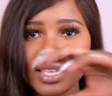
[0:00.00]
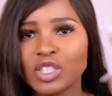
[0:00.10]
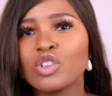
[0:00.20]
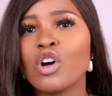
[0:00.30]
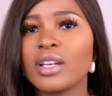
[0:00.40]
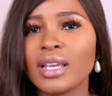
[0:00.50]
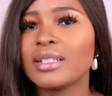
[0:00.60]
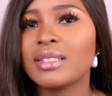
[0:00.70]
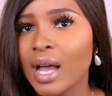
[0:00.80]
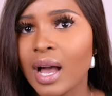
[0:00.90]
It's not
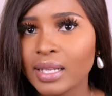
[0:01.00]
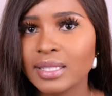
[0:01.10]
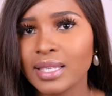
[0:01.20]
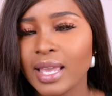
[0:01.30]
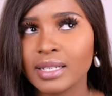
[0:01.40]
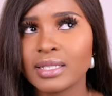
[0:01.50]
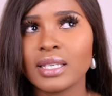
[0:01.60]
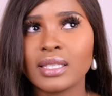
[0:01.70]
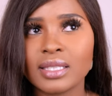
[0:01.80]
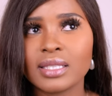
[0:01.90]
a dark scent.
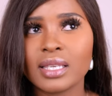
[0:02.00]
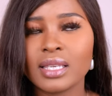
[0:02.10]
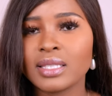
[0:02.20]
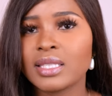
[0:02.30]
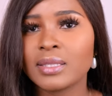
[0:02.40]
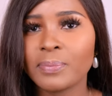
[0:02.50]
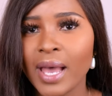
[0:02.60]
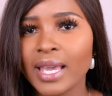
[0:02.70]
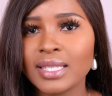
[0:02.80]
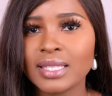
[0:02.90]
It's it's
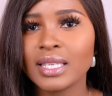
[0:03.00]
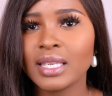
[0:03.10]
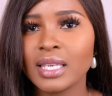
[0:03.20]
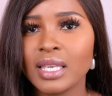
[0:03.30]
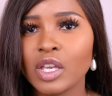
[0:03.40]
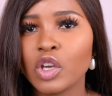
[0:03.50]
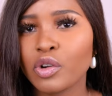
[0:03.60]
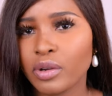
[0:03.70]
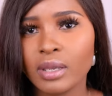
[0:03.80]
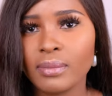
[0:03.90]
spicy,
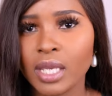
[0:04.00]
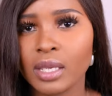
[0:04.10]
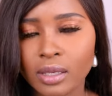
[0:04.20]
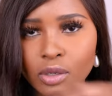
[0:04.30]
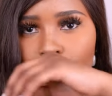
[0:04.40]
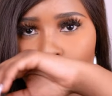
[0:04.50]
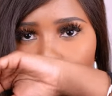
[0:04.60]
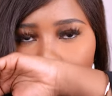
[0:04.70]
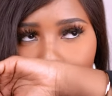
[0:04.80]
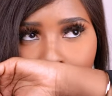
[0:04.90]
creamy, you
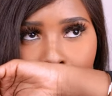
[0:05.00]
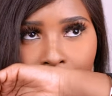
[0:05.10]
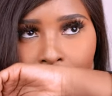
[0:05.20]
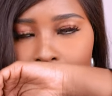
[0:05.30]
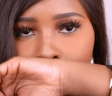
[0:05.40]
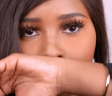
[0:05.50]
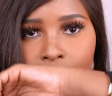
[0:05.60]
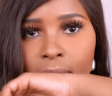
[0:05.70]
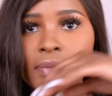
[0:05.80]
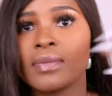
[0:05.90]
know?
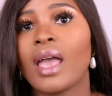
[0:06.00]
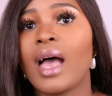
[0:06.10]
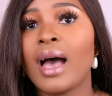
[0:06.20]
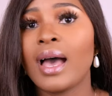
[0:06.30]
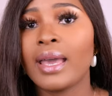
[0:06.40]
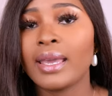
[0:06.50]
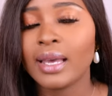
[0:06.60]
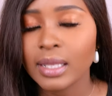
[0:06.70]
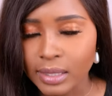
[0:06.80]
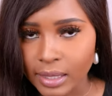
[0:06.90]

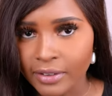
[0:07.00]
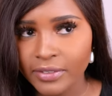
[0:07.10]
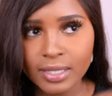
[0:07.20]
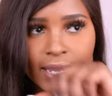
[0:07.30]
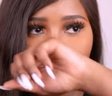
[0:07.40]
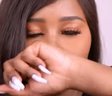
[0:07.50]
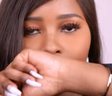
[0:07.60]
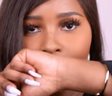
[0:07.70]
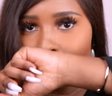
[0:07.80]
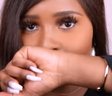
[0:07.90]
I love it. I will
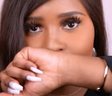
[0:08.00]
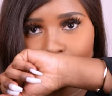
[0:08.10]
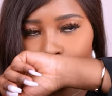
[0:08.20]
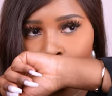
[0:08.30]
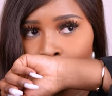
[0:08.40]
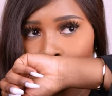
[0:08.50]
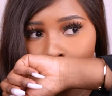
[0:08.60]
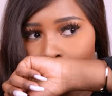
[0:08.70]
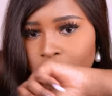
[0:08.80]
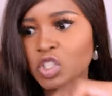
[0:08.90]
have to
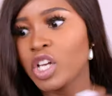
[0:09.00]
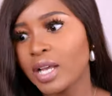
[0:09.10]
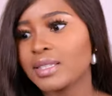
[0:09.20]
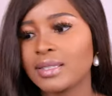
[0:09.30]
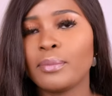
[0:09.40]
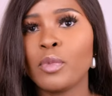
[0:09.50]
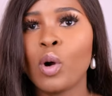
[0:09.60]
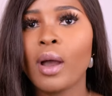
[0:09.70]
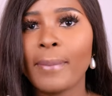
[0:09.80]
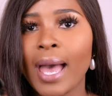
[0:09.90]
chat some
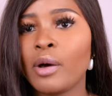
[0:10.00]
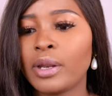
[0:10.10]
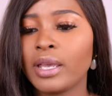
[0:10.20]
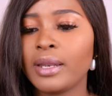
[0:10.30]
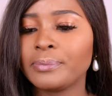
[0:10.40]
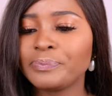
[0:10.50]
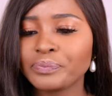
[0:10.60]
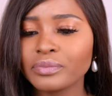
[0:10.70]
more about it.